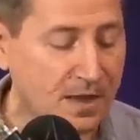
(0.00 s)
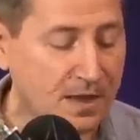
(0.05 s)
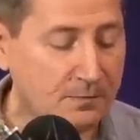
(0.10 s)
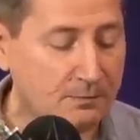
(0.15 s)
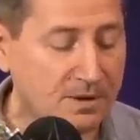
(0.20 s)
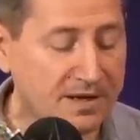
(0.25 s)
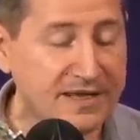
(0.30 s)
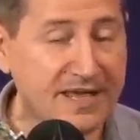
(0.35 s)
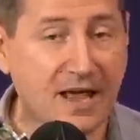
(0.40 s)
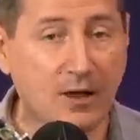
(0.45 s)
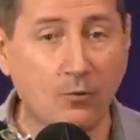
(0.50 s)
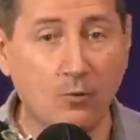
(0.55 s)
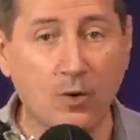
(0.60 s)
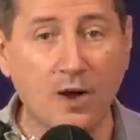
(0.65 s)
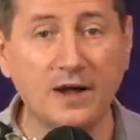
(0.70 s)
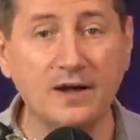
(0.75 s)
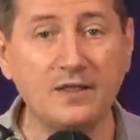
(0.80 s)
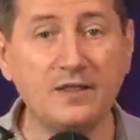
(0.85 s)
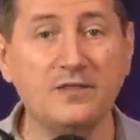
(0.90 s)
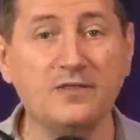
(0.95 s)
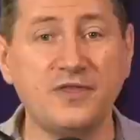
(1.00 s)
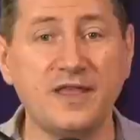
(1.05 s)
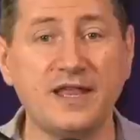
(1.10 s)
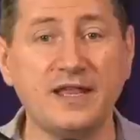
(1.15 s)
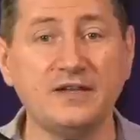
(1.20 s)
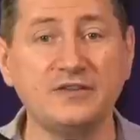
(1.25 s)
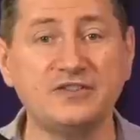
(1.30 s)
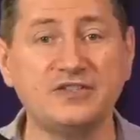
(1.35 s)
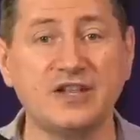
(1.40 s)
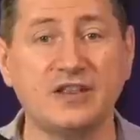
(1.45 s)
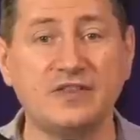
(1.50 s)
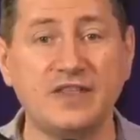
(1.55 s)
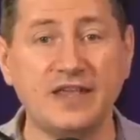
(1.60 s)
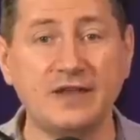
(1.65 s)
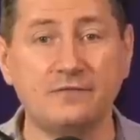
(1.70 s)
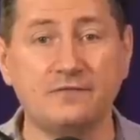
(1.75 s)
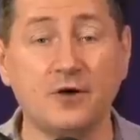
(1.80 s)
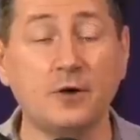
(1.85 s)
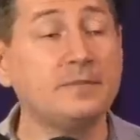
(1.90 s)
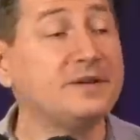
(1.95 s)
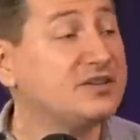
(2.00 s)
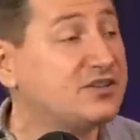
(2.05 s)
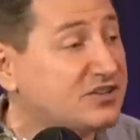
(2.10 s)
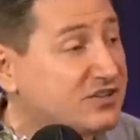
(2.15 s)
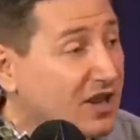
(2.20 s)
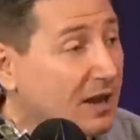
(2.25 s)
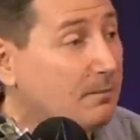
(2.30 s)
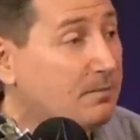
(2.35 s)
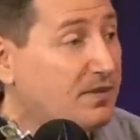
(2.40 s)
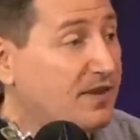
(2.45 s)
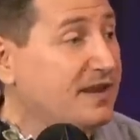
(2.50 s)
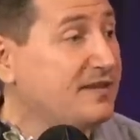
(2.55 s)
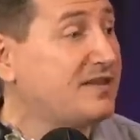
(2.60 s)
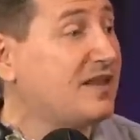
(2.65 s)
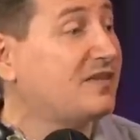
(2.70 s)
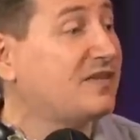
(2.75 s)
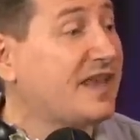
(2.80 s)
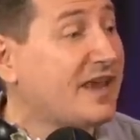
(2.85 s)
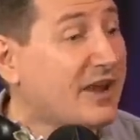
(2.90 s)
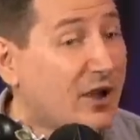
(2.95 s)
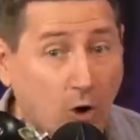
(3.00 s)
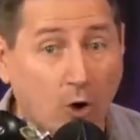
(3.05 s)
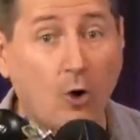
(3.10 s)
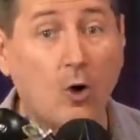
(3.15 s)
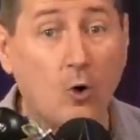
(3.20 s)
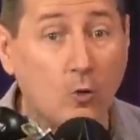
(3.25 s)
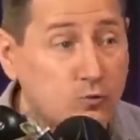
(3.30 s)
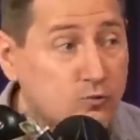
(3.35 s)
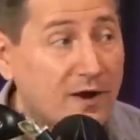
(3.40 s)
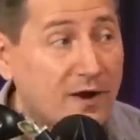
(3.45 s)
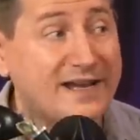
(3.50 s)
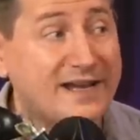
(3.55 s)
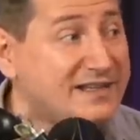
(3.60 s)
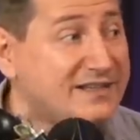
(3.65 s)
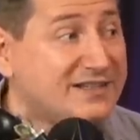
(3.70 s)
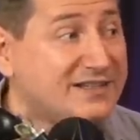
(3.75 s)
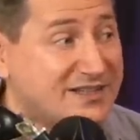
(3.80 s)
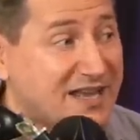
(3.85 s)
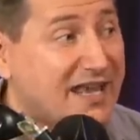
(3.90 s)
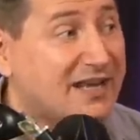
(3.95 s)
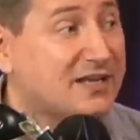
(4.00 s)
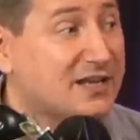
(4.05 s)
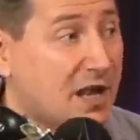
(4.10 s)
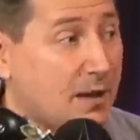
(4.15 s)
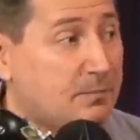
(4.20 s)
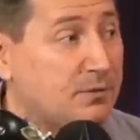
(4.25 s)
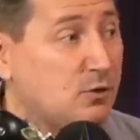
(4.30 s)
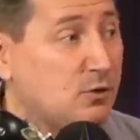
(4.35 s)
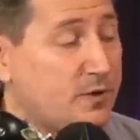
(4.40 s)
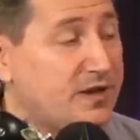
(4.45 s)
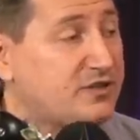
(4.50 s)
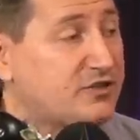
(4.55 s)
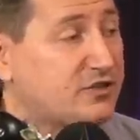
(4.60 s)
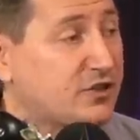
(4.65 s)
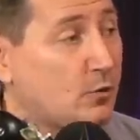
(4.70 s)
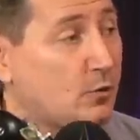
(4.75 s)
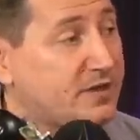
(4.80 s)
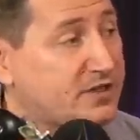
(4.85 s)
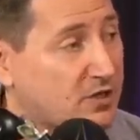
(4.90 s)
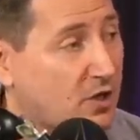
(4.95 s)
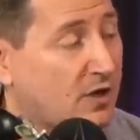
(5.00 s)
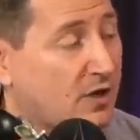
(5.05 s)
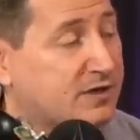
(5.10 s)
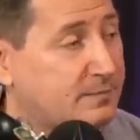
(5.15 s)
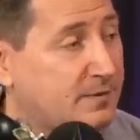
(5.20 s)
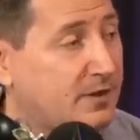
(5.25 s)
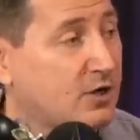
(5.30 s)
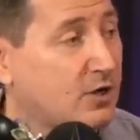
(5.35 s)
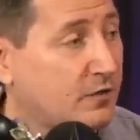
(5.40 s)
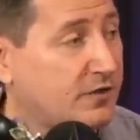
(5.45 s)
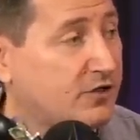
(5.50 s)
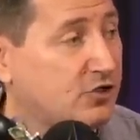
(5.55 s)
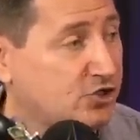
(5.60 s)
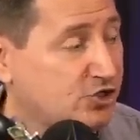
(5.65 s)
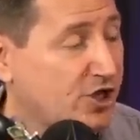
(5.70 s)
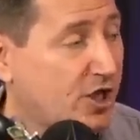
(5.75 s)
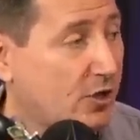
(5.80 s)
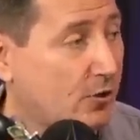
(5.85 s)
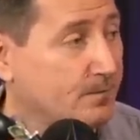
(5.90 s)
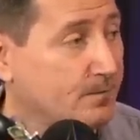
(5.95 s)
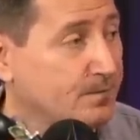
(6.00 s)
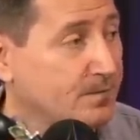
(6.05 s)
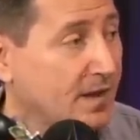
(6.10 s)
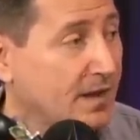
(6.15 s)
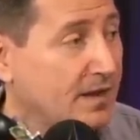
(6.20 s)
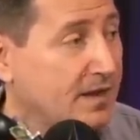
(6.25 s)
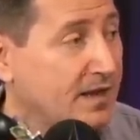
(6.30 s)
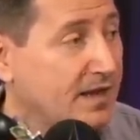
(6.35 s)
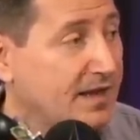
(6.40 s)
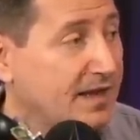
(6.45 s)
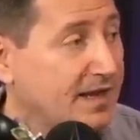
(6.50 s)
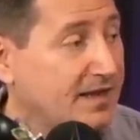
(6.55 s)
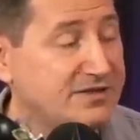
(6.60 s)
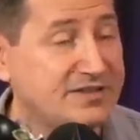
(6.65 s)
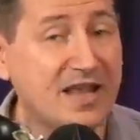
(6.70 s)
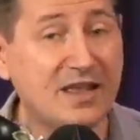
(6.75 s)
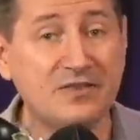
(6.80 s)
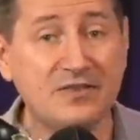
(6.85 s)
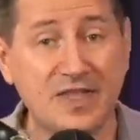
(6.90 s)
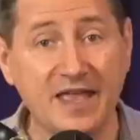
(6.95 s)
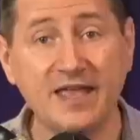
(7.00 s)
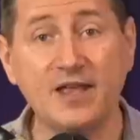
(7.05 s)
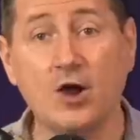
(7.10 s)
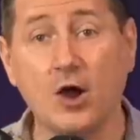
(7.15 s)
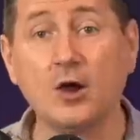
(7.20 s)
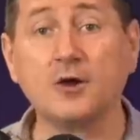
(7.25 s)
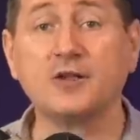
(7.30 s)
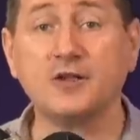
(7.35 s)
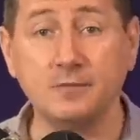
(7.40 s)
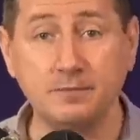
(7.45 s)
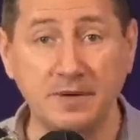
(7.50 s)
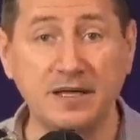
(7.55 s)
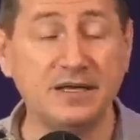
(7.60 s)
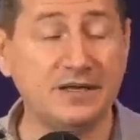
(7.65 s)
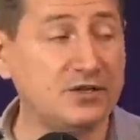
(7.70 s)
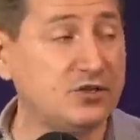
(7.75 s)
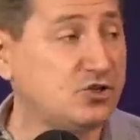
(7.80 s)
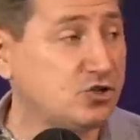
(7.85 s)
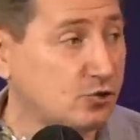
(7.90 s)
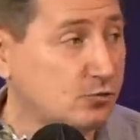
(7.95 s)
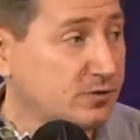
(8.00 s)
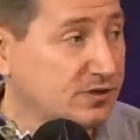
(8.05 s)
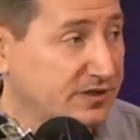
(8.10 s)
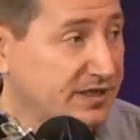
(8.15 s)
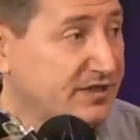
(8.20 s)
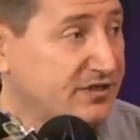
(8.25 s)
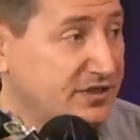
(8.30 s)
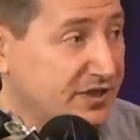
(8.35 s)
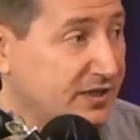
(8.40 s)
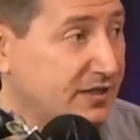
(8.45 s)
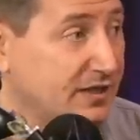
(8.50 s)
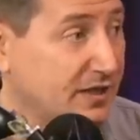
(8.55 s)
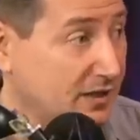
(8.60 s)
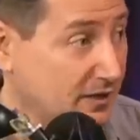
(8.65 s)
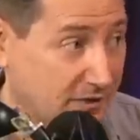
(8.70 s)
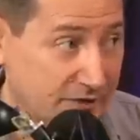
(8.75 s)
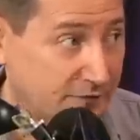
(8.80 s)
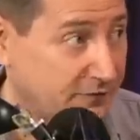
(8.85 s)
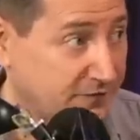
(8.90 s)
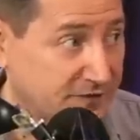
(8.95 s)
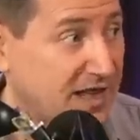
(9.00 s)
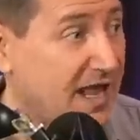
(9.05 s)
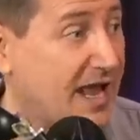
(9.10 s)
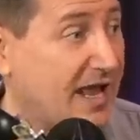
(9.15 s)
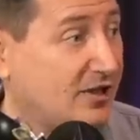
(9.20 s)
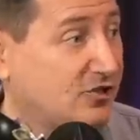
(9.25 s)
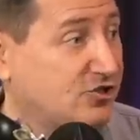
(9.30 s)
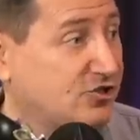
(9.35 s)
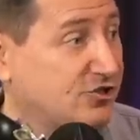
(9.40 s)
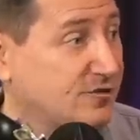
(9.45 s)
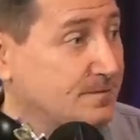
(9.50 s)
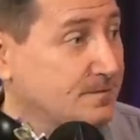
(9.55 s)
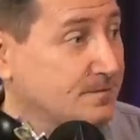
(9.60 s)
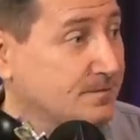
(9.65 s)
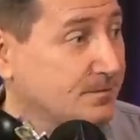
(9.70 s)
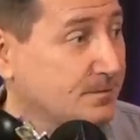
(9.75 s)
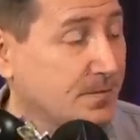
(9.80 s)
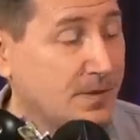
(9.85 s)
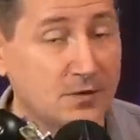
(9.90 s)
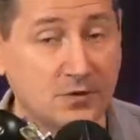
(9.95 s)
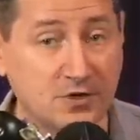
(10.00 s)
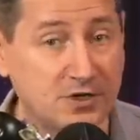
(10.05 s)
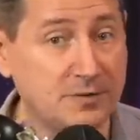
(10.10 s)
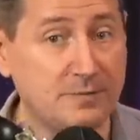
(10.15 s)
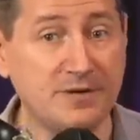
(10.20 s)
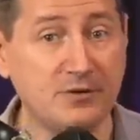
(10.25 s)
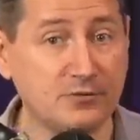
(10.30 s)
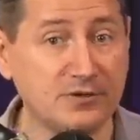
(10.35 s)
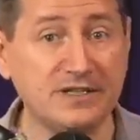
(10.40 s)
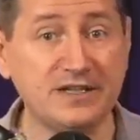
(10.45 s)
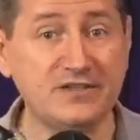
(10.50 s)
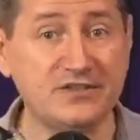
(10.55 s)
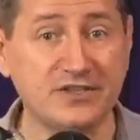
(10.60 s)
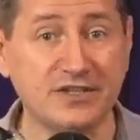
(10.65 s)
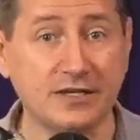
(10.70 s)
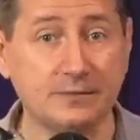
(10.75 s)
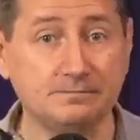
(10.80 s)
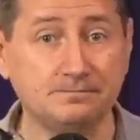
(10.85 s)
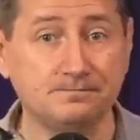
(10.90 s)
But yeah, one of the things that they affirmed is something that they already said a couple of weeks ago when we talked about on this show, is that they are committed to releasing The Flash. They're going to be releasing it.